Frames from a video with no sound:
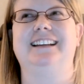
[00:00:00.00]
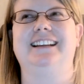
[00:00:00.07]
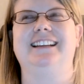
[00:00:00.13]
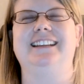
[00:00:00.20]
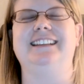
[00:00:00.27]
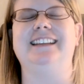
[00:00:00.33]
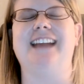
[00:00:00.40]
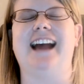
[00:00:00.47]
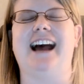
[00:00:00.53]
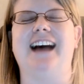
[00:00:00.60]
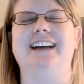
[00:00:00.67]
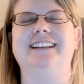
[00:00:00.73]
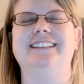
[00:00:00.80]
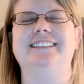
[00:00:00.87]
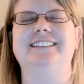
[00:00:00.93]
Yeah,
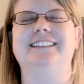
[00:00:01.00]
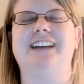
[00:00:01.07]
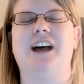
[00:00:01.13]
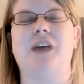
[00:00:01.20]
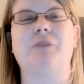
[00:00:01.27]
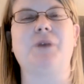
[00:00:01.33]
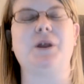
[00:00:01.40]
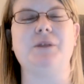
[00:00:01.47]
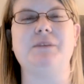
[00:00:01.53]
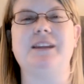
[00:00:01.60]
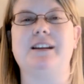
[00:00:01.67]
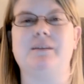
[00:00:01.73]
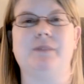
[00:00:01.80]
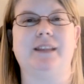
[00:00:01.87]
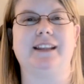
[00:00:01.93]
I'm going to be
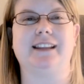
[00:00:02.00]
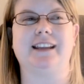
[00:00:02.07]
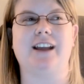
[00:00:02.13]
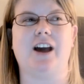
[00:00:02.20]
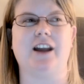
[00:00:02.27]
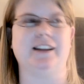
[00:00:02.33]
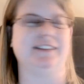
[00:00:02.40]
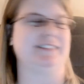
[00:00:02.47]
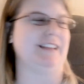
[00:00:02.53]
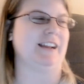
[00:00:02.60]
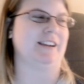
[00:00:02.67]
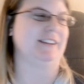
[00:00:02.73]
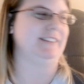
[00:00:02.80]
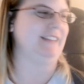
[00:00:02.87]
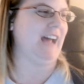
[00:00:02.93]
completely honest,
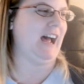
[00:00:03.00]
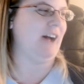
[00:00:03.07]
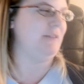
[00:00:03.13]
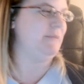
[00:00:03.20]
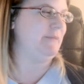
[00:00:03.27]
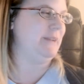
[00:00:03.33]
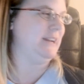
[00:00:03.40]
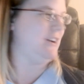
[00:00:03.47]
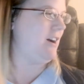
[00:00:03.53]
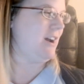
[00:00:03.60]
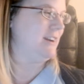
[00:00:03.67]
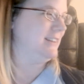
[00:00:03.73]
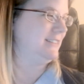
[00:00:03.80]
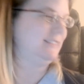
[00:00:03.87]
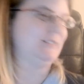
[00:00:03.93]
because I've been
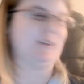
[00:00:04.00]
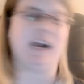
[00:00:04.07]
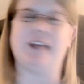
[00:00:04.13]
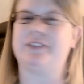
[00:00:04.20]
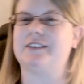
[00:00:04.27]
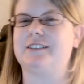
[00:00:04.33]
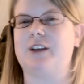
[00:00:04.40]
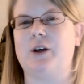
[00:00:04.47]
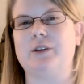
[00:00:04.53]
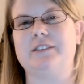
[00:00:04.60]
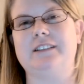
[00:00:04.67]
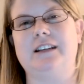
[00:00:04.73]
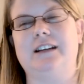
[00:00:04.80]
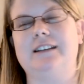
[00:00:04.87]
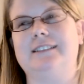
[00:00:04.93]
honest throughout this whole
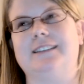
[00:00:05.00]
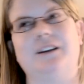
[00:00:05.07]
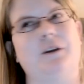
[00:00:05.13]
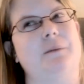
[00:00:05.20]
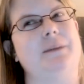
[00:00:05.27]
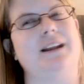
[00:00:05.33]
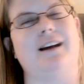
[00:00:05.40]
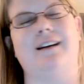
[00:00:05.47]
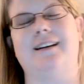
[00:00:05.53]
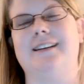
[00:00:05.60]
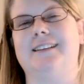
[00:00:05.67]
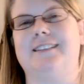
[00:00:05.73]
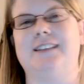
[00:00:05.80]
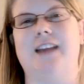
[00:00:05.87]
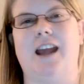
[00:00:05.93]
series, so I'm going to be
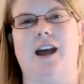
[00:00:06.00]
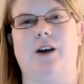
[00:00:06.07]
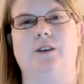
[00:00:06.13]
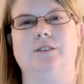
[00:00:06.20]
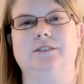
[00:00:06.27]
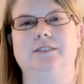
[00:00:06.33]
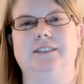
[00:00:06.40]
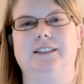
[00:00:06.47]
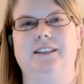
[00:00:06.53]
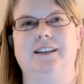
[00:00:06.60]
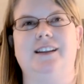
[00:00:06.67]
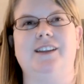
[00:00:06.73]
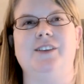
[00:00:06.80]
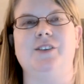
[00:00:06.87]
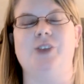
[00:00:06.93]
honest now.
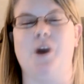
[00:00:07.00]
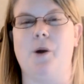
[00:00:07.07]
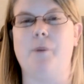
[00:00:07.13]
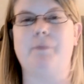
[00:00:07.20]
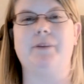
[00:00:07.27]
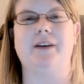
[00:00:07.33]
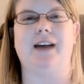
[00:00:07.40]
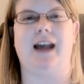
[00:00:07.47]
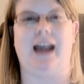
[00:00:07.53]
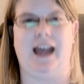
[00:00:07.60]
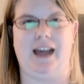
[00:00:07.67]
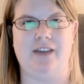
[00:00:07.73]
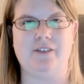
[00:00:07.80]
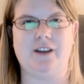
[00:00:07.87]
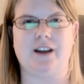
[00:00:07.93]
Nope, I
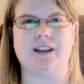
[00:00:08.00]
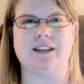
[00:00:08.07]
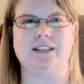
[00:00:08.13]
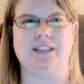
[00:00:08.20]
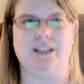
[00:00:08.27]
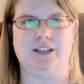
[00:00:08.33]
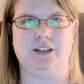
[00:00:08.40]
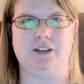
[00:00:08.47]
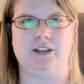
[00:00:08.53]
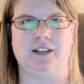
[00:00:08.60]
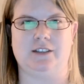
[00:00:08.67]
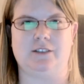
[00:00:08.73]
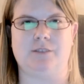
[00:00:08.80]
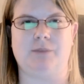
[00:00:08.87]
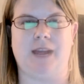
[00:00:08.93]
have not continued
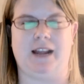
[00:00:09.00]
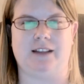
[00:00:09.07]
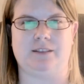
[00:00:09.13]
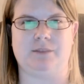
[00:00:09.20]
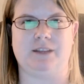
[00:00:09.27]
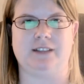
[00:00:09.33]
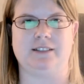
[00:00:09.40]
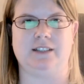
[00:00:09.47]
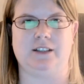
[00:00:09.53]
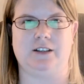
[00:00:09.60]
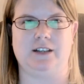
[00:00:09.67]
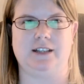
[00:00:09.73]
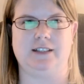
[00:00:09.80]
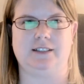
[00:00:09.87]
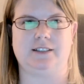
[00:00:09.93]
it past my
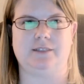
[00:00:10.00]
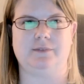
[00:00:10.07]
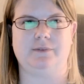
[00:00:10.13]
series.